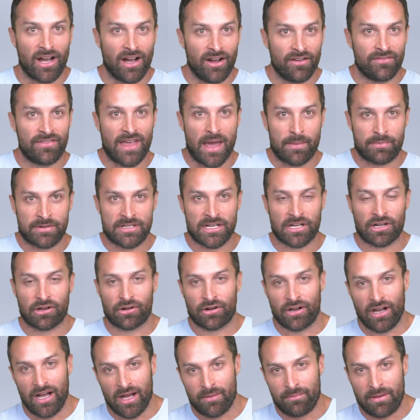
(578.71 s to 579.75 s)
of that particular
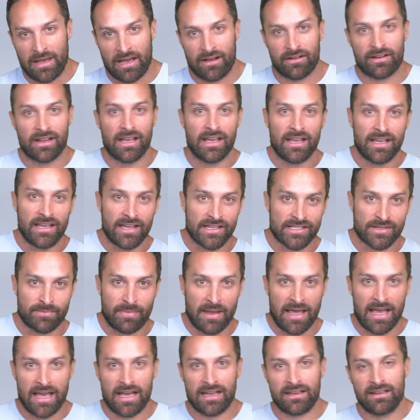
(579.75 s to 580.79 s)
compound. Is it
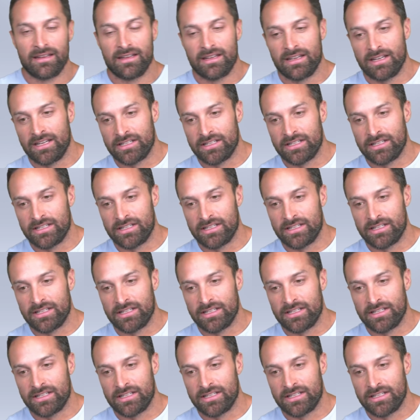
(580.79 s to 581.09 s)
bad?